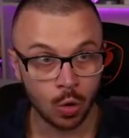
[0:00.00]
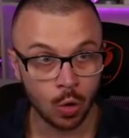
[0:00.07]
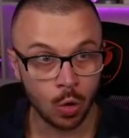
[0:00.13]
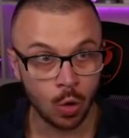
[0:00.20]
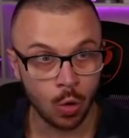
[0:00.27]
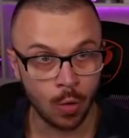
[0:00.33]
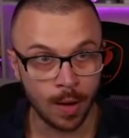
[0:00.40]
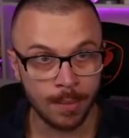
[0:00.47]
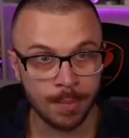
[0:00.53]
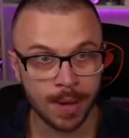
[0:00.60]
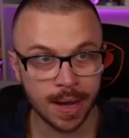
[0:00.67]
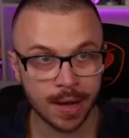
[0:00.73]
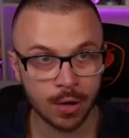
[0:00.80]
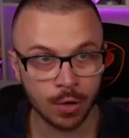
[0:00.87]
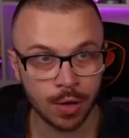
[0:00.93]
Oh, one
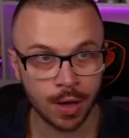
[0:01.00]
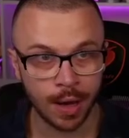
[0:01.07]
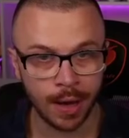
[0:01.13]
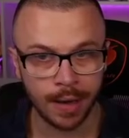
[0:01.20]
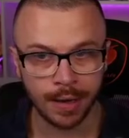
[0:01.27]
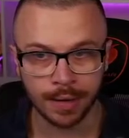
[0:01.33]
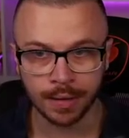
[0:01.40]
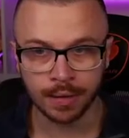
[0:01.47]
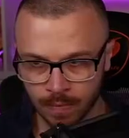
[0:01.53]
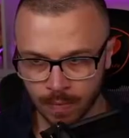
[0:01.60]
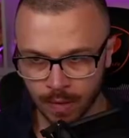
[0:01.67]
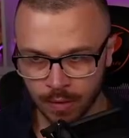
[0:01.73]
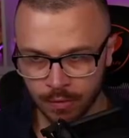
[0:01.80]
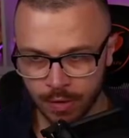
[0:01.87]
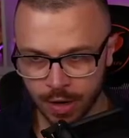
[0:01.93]
back. Okay.
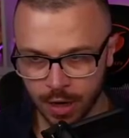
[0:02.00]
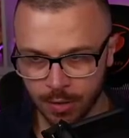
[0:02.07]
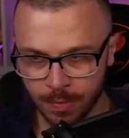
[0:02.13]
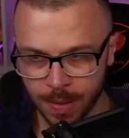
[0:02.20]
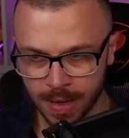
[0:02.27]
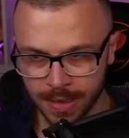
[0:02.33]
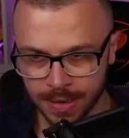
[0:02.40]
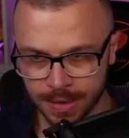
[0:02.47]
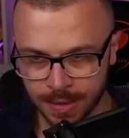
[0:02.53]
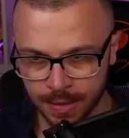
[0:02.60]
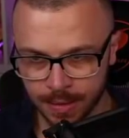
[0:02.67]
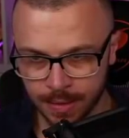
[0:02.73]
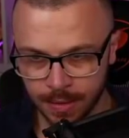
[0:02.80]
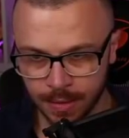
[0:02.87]
Very good pass.